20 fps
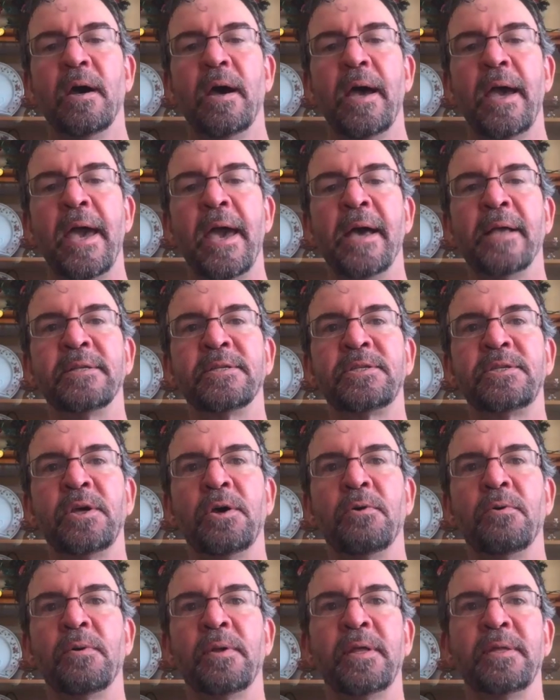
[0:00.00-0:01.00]
And
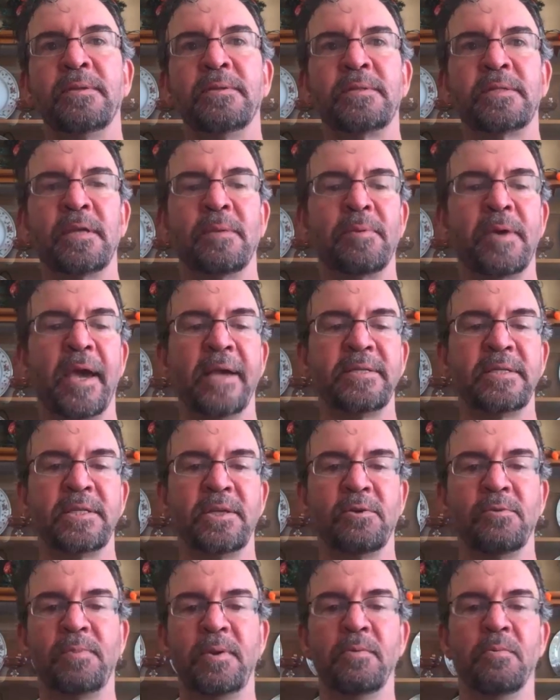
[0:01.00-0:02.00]
so in some cases it
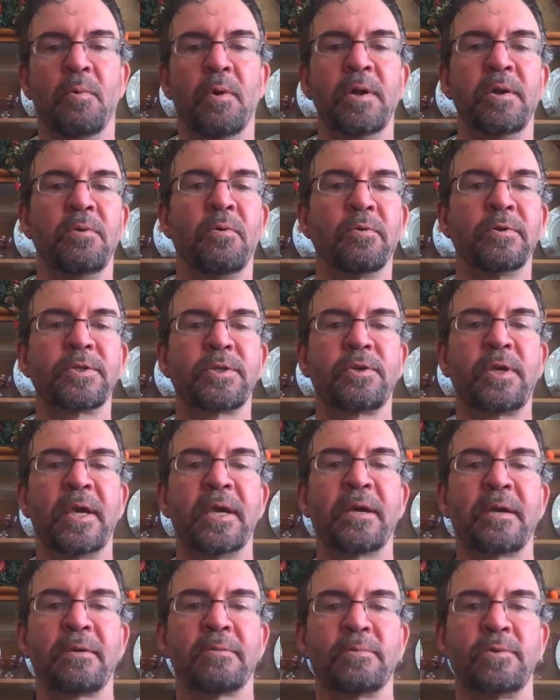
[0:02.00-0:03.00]
would be one horse
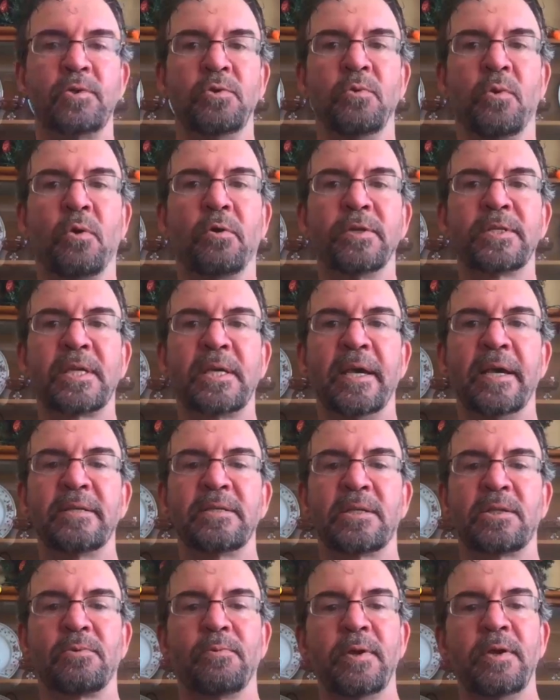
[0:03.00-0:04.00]
kick, two horse kicks,
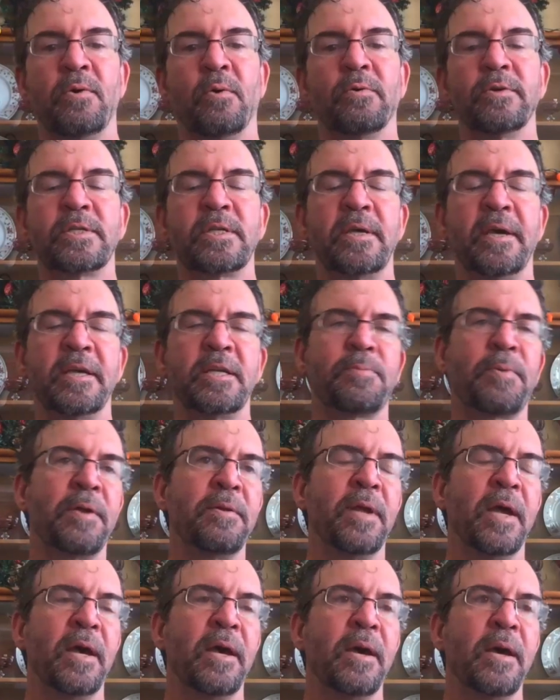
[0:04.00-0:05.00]
three horse kicks,
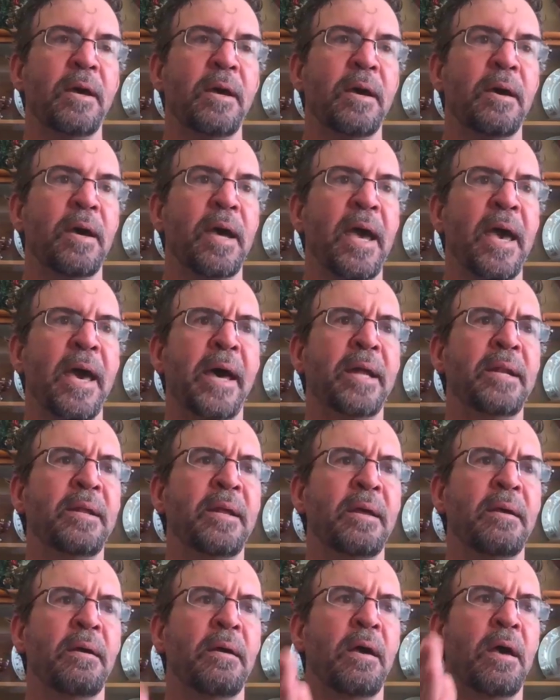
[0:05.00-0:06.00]
but and
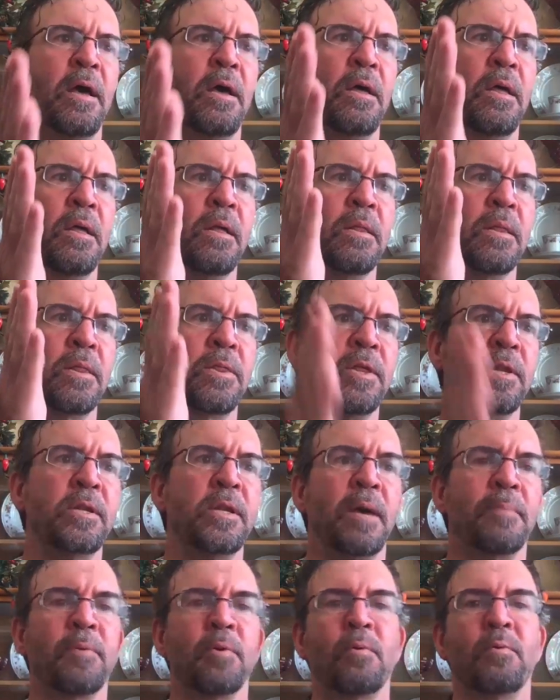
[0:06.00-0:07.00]
the
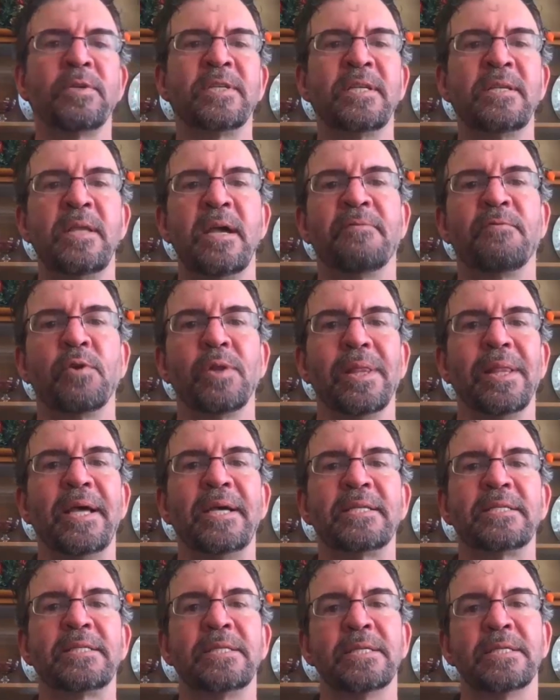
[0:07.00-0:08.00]
number was never
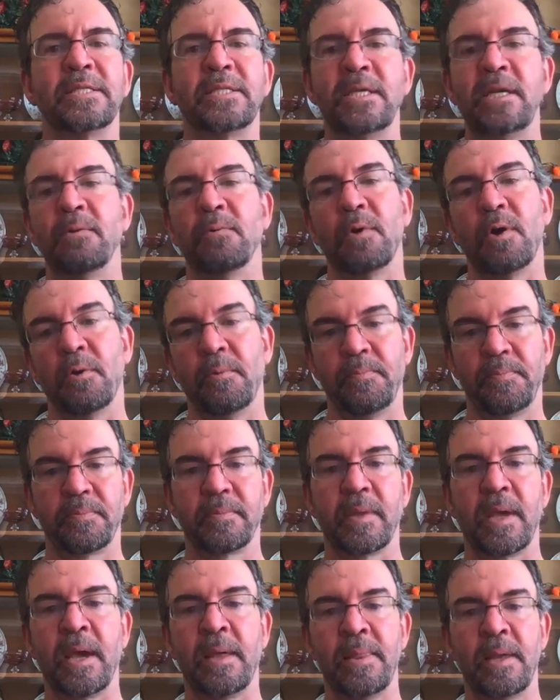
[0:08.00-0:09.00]
less than zero.
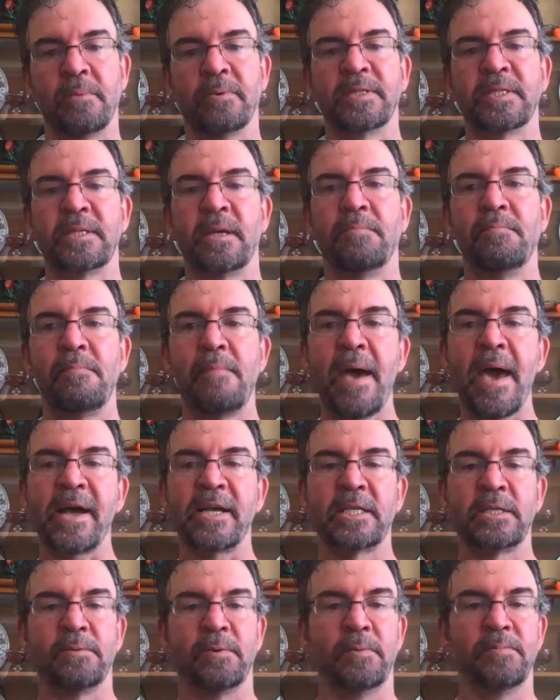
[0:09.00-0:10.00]
And there was some
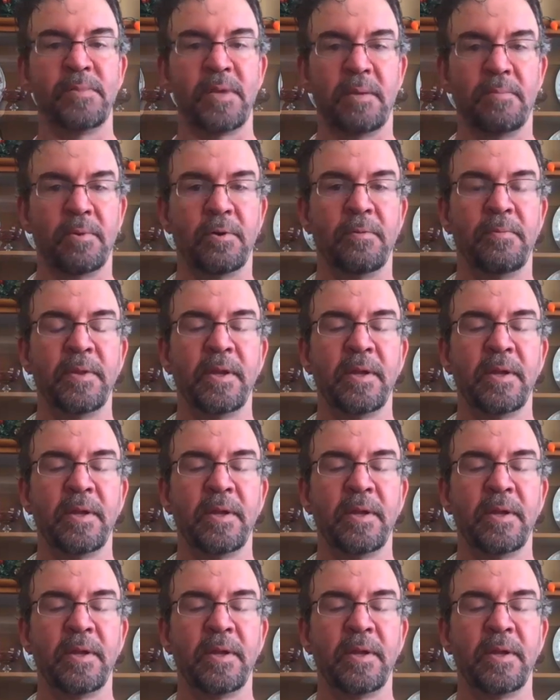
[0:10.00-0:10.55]
maximum number.